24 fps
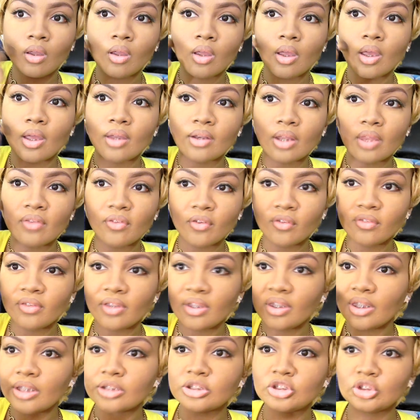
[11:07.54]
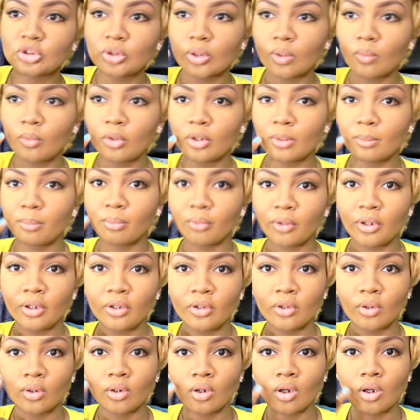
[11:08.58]
Another thing is you don't want to bring
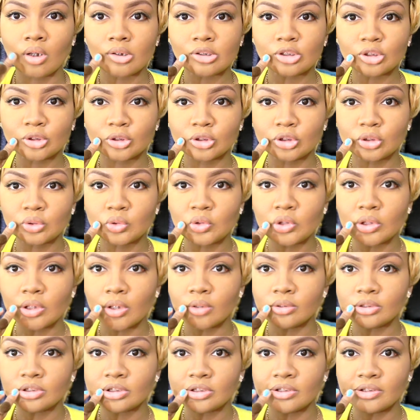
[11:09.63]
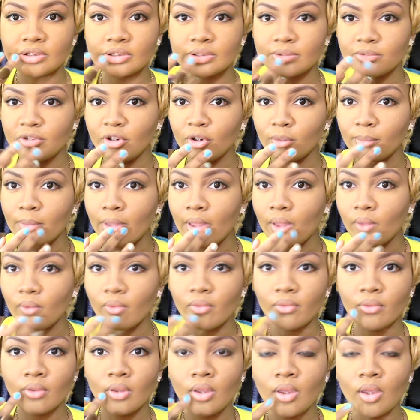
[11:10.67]
your contour too close to your
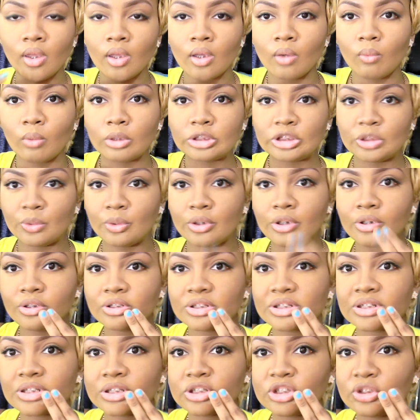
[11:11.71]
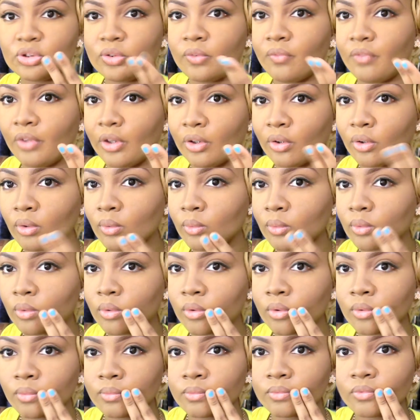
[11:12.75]
mouth. What you want to use is the 2-finger
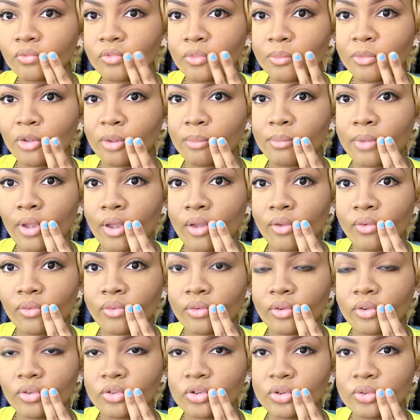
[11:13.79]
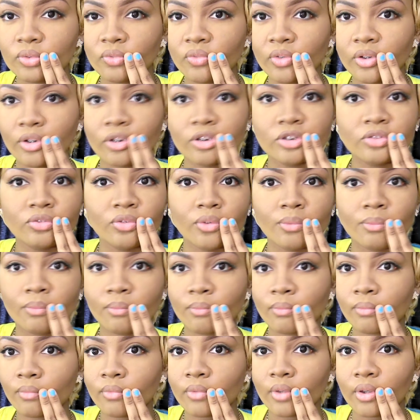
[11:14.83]
rule from your mouth and 2 fingers from
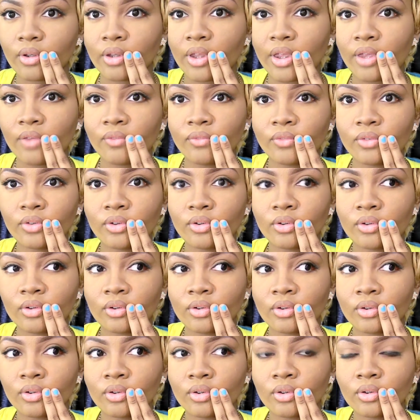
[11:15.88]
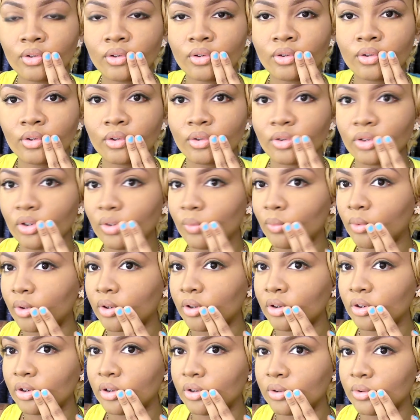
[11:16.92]
the left. You want
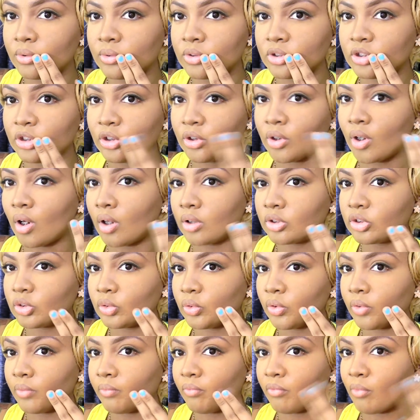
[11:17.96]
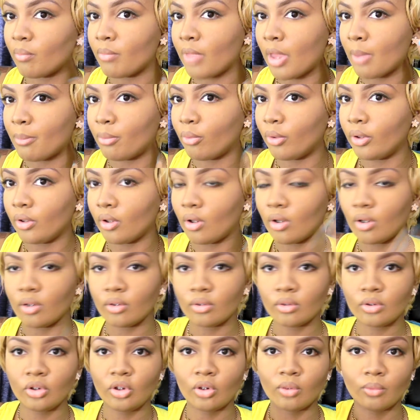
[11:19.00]
to use your contour from that point
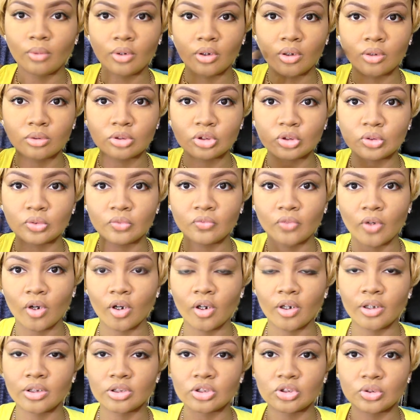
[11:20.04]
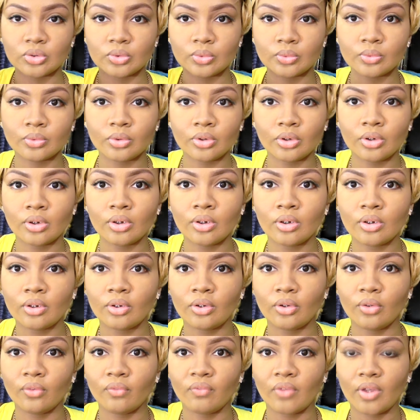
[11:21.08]
on. You don't want to go too far into
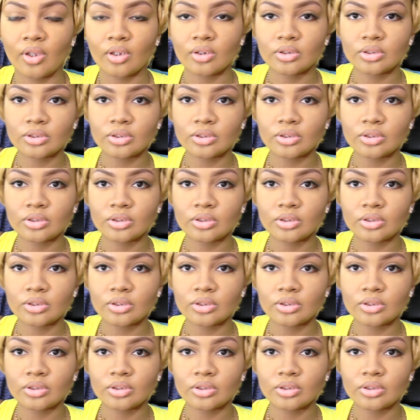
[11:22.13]
your face.